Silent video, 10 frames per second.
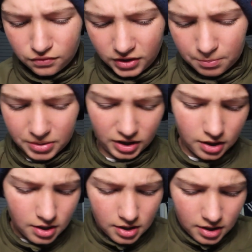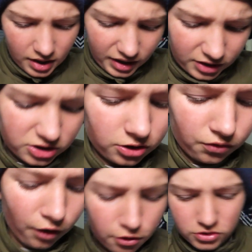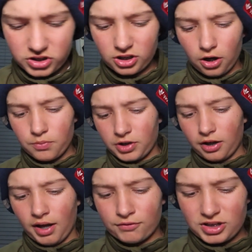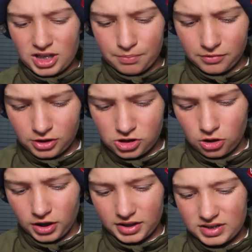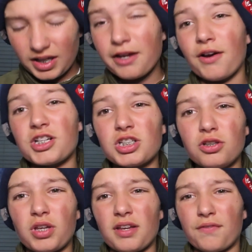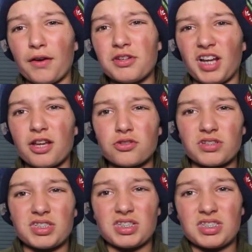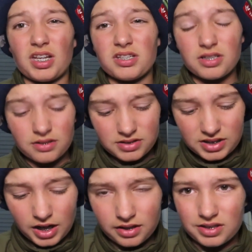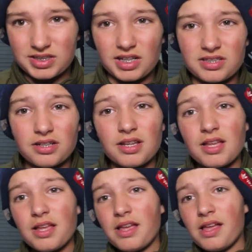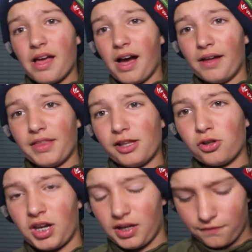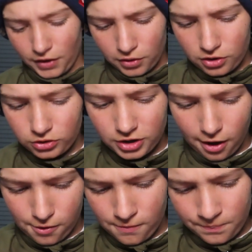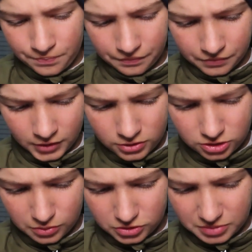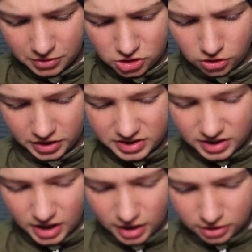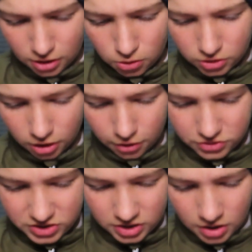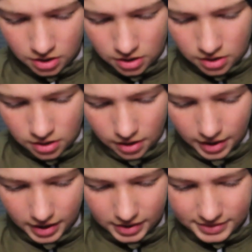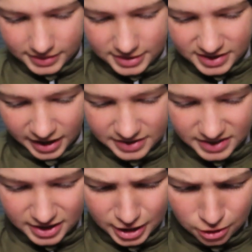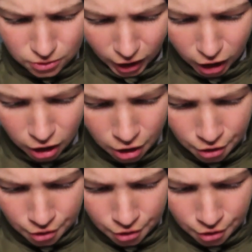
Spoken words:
thumping against the Crows, so we're going to have to tip the Giants. They are actually looking very dangerous this season, start of the season. They're looking very good though. So we'll tip the Giants there. Gold Coast and St Kilda